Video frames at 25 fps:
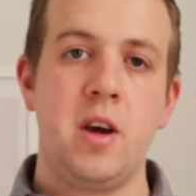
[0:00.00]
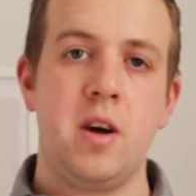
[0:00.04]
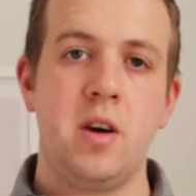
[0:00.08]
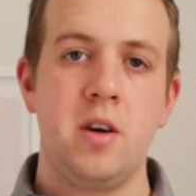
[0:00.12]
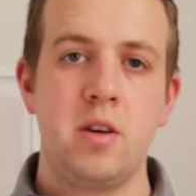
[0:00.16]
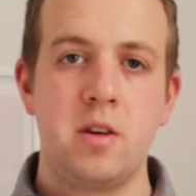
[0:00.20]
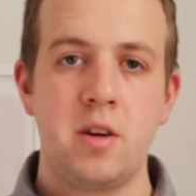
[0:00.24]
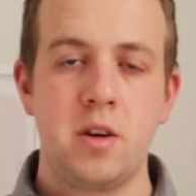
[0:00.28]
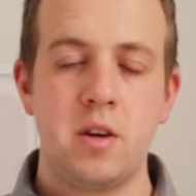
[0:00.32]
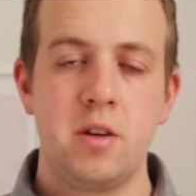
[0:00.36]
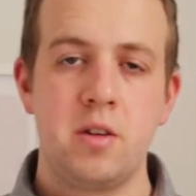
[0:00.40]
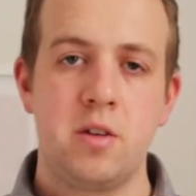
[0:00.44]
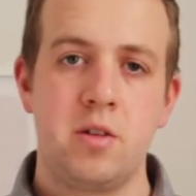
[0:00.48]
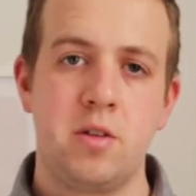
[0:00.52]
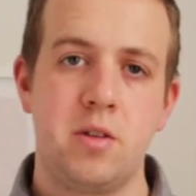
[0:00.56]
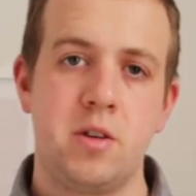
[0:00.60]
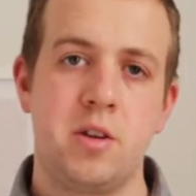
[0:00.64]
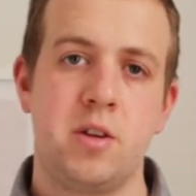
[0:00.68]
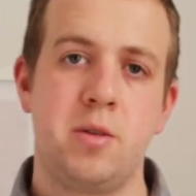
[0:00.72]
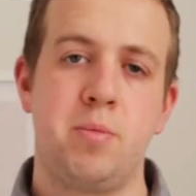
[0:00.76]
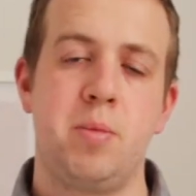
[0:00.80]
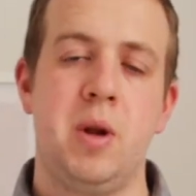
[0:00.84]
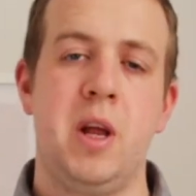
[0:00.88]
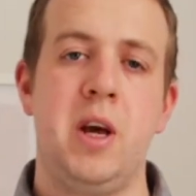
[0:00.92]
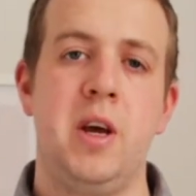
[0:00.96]
I'm going to
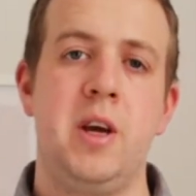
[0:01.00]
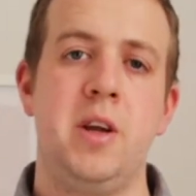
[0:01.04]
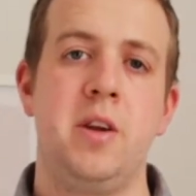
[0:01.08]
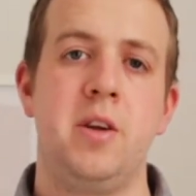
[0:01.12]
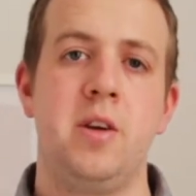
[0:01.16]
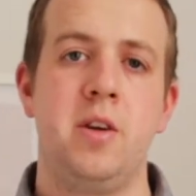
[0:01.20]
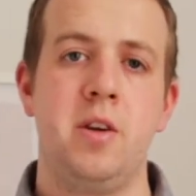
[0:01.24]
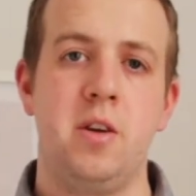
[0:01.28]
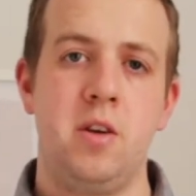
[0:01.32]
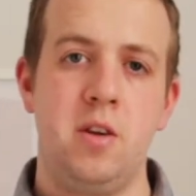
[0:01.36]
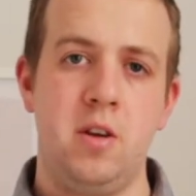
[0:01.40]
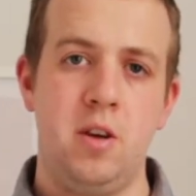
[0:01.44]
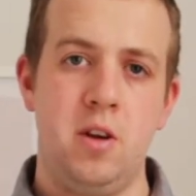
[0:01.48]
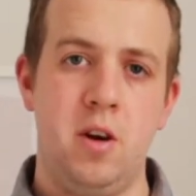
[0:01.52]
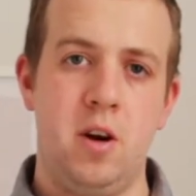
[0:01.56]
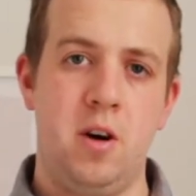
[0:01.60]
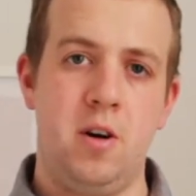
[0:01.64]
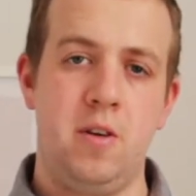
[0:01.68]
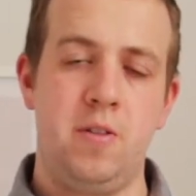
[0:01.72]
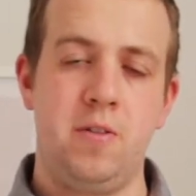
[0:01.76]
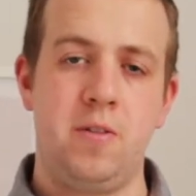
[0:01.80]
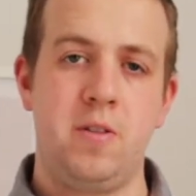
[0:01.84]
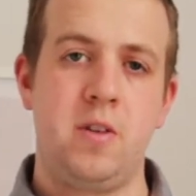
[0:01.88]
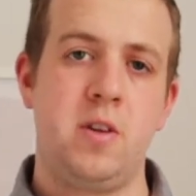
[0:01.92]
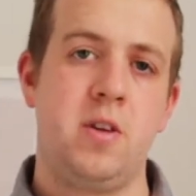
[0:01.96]
explain
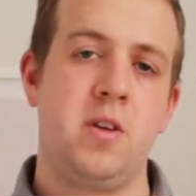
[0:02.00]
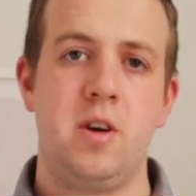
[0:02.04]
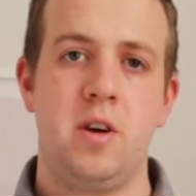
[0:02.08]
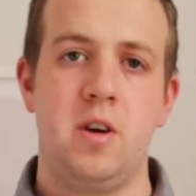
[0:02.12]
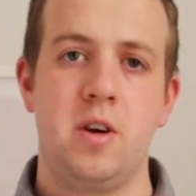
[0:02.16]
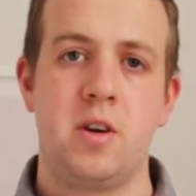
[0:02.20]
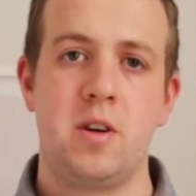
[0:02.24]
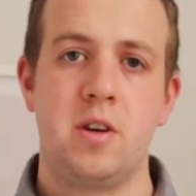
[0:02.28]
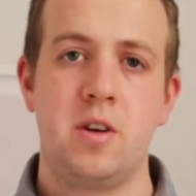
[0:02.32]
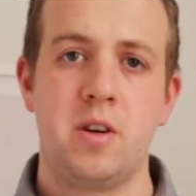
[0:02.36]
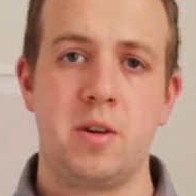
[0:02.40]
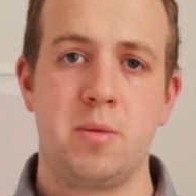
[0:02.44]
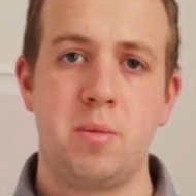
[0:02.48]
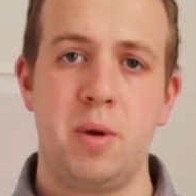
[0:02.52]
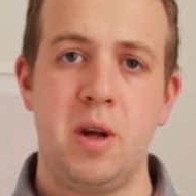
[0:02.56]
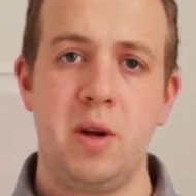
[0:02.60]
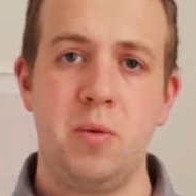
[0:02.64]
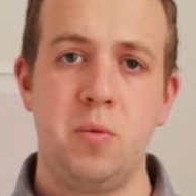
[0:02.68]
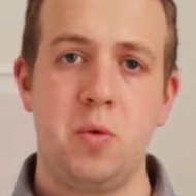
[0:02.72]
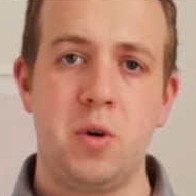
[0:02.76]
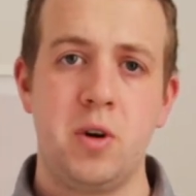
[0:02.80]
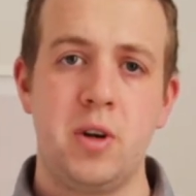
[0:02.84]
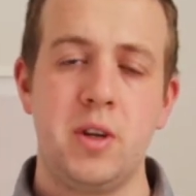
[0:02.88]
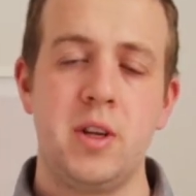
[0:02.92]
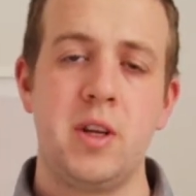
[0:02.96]
Loft. I'm going to explain
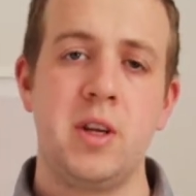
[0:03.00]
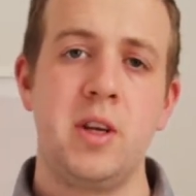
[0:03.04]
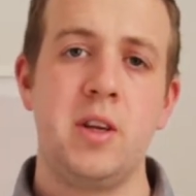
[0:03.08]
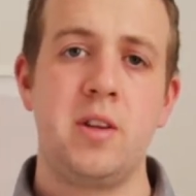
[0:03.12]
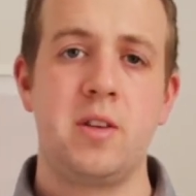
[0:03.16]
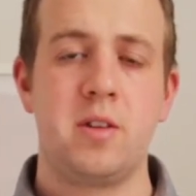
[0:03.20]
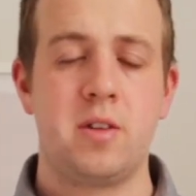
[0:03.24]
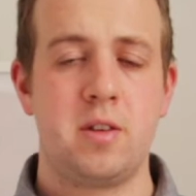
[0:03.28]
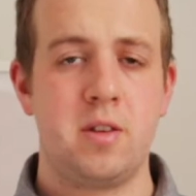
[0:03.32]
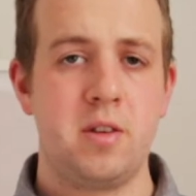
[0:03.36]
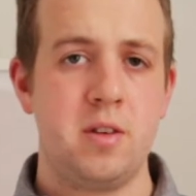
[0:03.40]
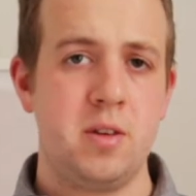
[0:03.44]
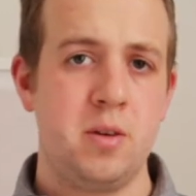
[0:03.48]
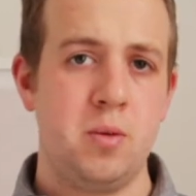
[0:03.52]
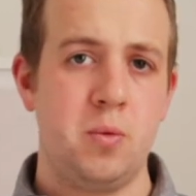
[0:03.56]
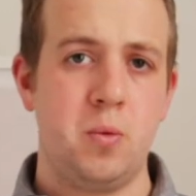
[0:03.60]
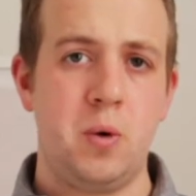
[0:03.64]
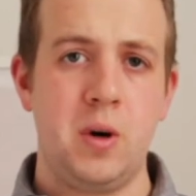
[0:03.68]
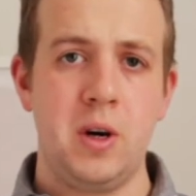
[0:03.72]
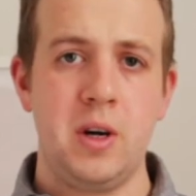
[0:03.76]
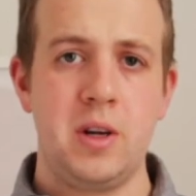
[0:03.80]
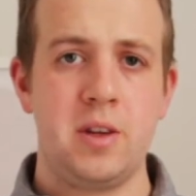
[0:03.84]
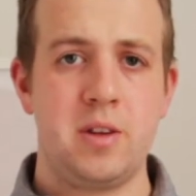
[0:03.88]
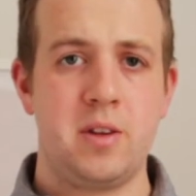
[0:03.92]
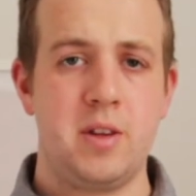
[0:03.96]
what it is,
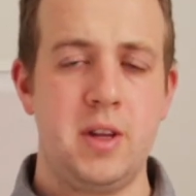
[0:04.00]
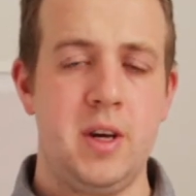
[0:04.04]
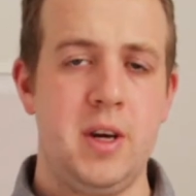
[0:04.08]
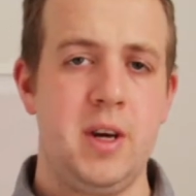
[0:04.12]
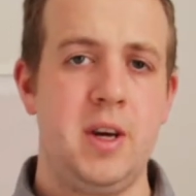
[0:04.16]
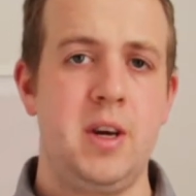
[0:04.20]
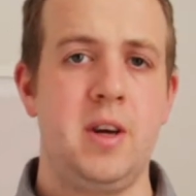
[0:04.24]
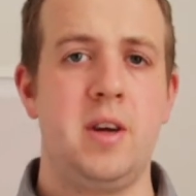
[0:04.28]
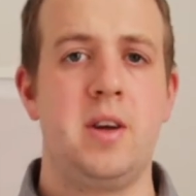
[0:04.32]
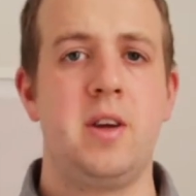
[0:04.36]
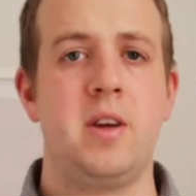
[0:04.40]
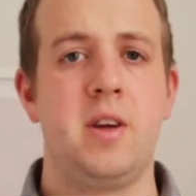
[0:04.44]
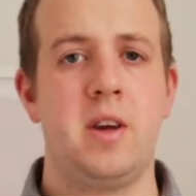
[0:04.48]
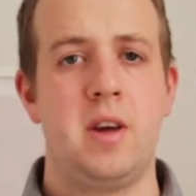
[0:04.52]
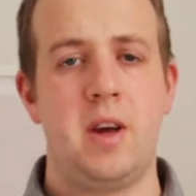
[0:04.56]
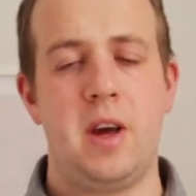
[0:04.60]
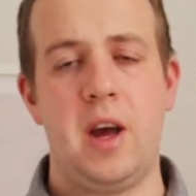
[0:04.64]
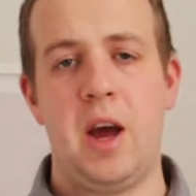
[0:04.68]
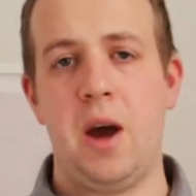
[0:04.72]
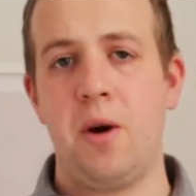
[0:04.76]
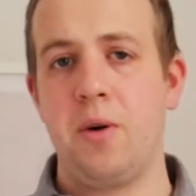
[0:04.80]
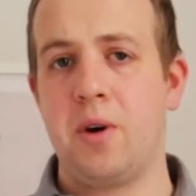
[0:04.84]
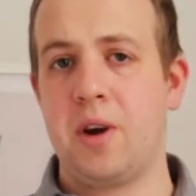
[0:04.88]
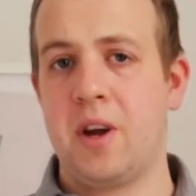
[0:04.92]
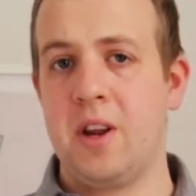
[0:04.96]
why it's there,
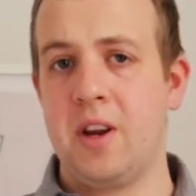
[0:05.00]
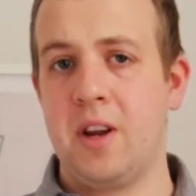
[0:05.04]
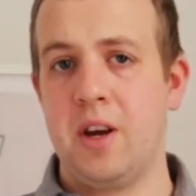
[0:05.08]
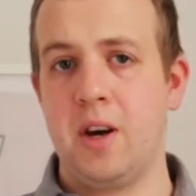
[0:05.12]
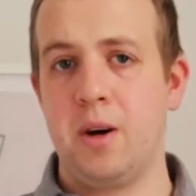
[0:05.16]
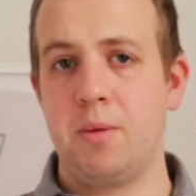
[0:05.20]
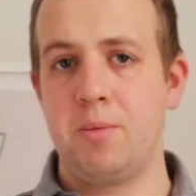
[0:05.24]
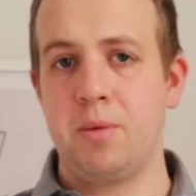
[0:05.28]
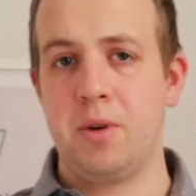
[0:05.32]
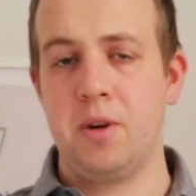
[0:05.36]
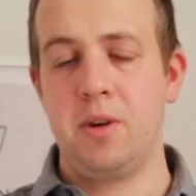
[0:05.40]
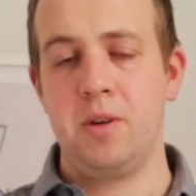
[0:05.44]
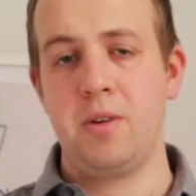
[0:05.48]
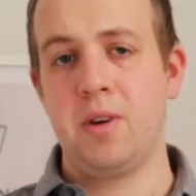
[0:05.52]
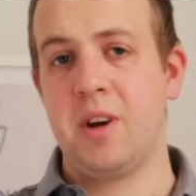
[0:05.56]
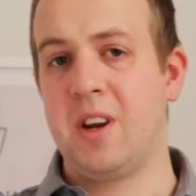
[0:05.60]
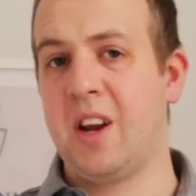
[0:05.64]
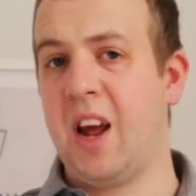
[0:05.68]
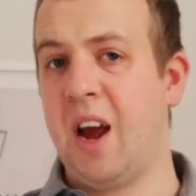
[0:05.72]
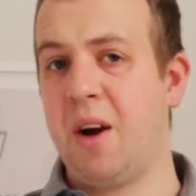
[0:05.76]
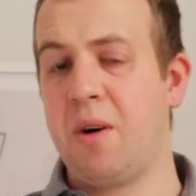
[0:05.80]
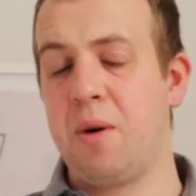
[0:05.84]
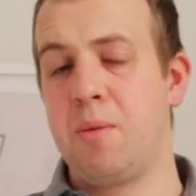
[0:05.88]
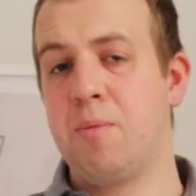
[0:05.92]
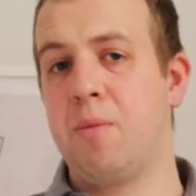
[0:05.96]
how it can help you and
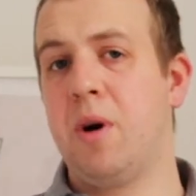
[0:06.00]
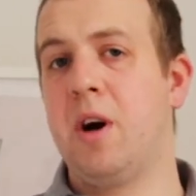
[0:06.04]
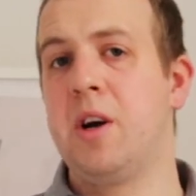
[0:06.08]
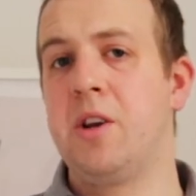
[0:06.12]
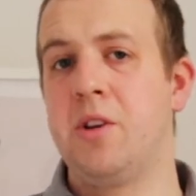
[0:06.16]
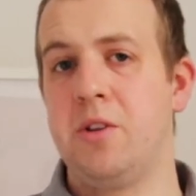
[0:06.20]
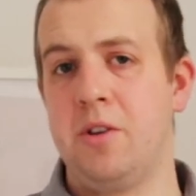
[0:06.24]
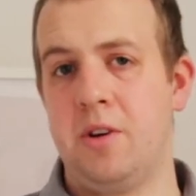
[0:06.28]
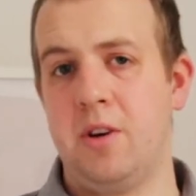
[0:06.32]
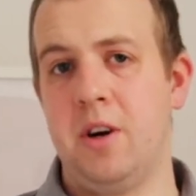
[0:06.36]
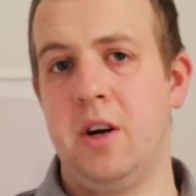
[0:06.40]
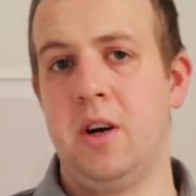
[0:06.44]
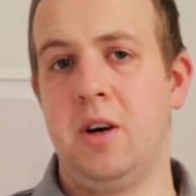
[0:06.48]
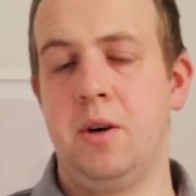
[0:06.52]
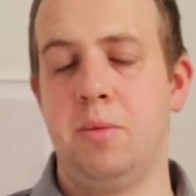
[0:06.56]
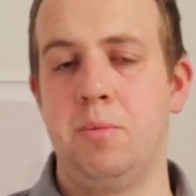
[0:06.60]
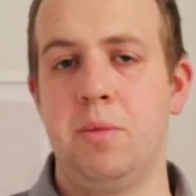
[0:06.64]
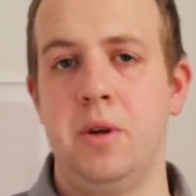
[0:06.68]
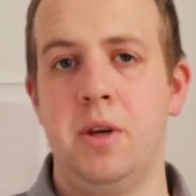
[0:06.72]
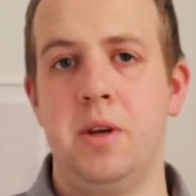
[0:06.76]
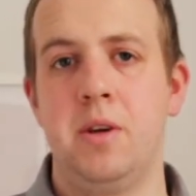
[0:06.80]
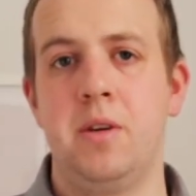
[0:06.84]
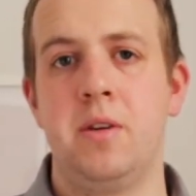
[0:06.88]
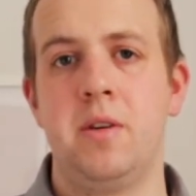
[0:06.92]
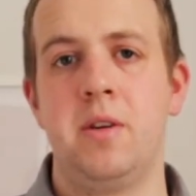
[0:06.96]
how it might not help
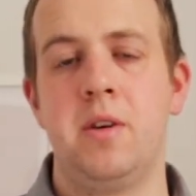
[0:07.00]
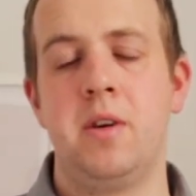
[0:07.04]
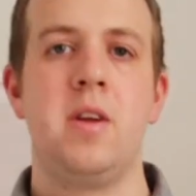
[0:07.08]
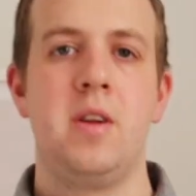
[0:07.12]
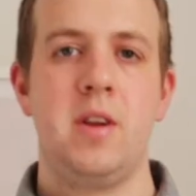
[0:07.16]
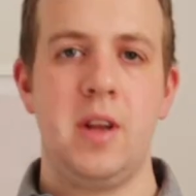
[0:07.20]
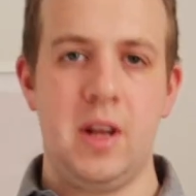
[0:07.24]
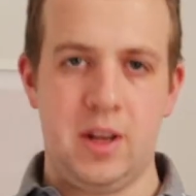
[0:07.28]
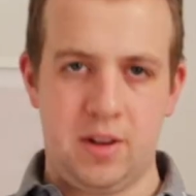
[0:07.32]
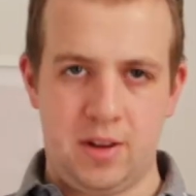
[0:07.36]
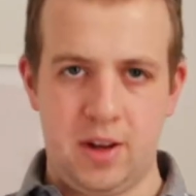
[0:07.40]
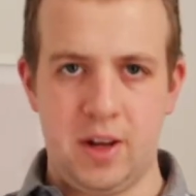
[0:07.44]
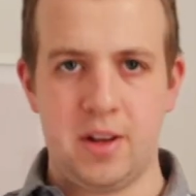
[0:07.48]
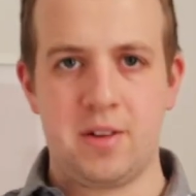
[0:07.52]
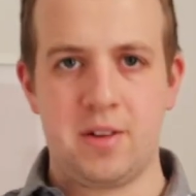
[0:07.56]
you. Let's get